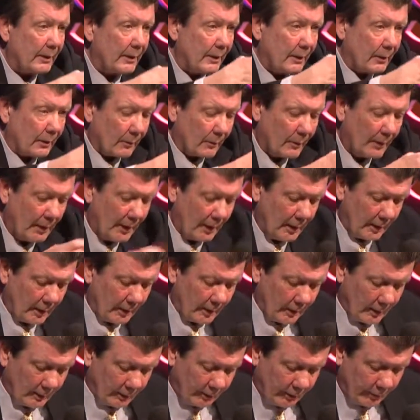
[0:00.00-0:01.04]
here
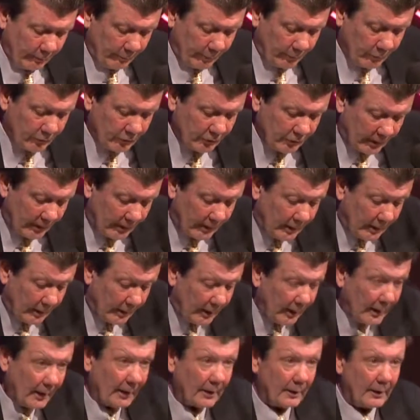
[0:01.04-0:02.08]
in our commute shed.
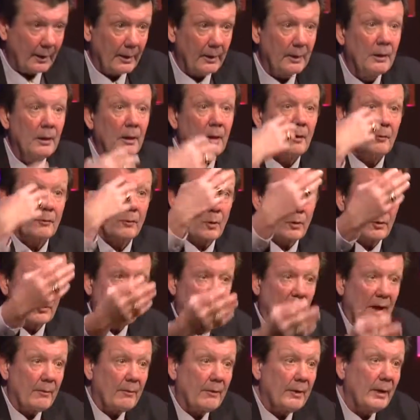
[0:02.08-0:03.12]
And then, of
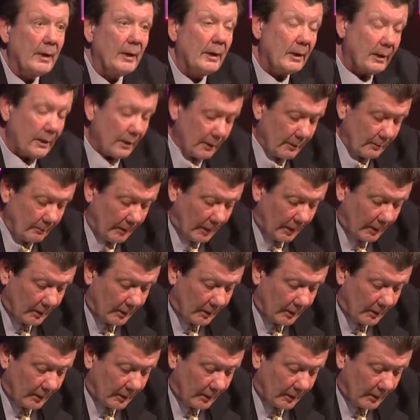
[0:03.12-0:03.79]
course, having the